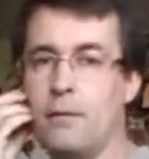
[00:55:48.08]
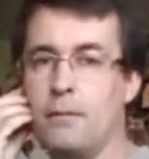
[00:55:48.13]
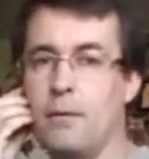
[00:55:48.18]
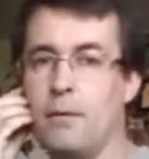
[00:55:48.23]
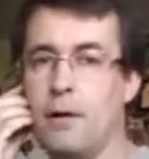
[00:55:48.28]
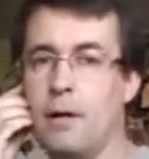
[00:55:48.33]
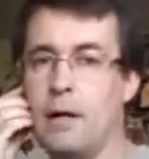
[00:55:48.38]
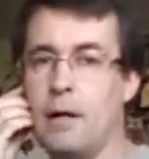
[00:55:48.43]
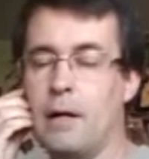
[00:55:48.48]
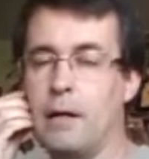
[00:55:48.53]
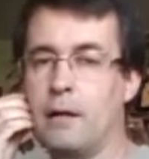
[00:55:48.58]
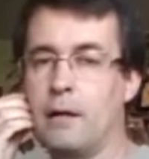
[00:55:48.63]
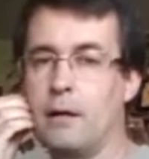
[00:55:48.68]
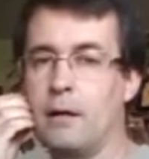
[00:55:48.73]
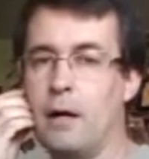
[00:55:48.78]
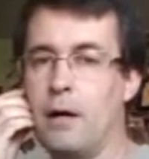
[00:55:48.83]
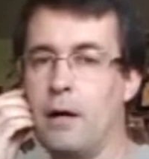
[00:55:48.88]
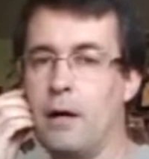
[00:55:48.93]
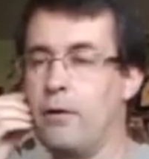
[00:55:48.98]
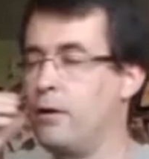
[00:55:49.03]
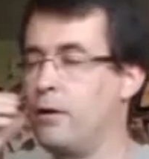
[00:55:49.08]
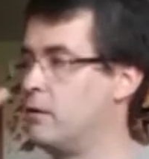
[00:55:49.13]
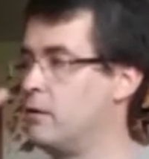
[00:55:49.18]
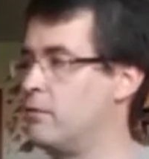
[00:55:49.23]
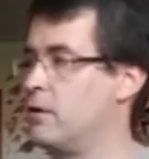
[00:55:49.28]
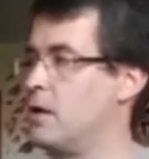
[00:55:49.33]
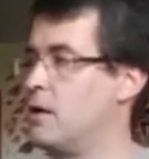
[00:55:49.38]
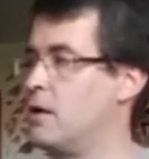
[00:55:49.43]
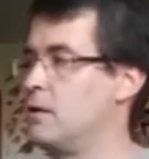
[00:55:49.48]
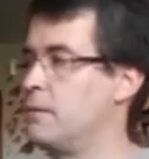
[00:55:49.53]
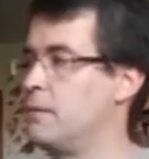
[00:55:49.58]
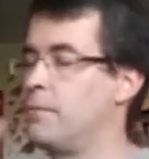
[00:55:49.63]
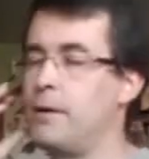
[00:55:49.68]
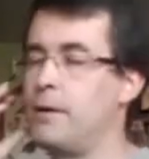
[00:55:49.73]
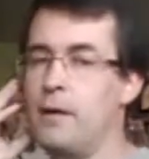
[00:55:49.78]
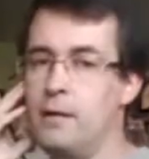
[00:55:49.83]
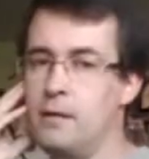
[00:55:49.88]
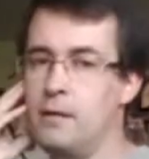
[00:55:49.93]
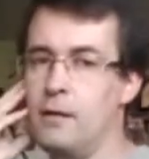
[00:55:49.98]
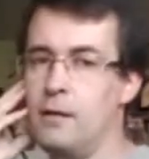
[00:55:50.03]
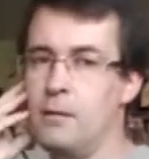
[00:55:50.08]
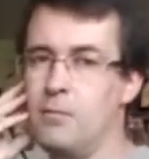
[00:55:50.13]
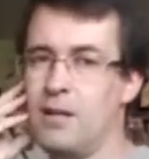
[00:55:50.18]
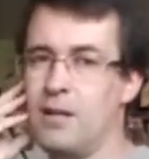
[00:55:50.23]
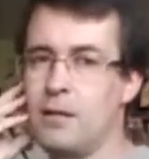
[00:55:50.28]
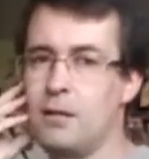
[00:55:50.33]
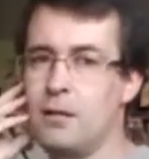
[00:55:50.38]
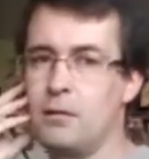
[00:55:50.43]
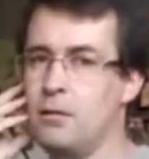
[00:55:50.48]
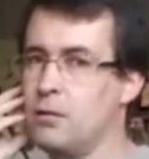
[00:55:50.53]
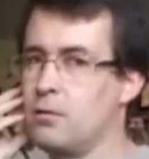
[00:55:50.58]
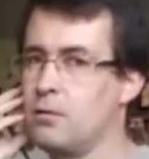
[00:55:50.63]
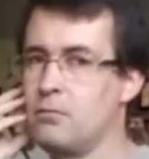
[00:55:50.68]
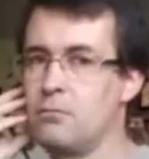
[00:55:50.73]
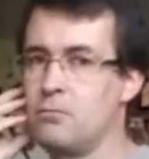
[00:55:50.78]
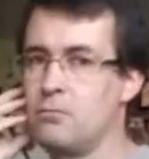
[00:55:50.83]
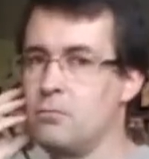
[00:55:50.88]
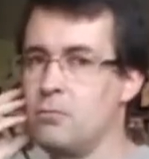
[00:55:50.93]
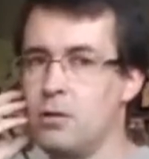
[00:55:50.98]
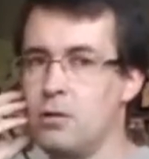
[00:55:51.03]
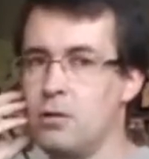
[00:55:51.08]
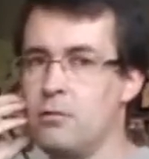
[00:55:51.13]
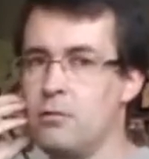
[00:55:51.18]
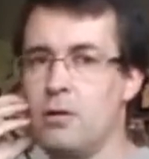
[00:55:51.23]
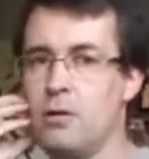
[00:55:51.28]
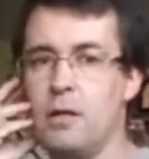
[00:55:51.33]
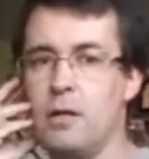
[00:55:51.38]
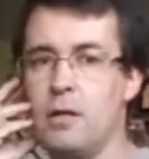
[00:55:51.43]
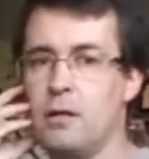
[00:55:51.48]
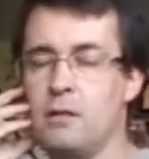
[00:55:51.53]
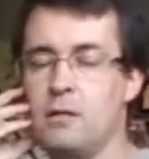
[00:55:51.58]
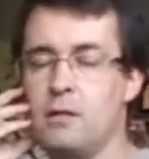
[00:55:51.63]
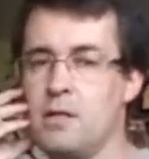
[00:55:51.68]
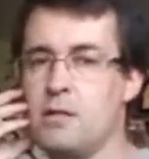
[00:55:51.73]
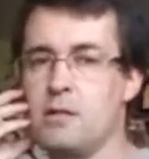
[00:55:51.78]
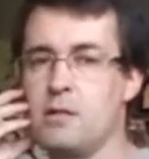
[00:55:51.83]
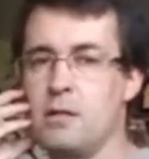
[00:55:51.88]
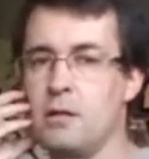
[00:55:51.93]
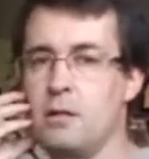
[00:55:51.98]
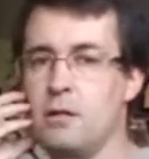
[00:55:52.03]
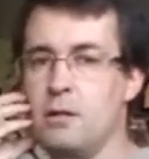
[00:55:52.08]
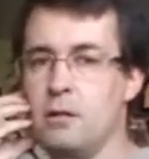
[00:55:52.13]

How I create a painting, but not really teaching.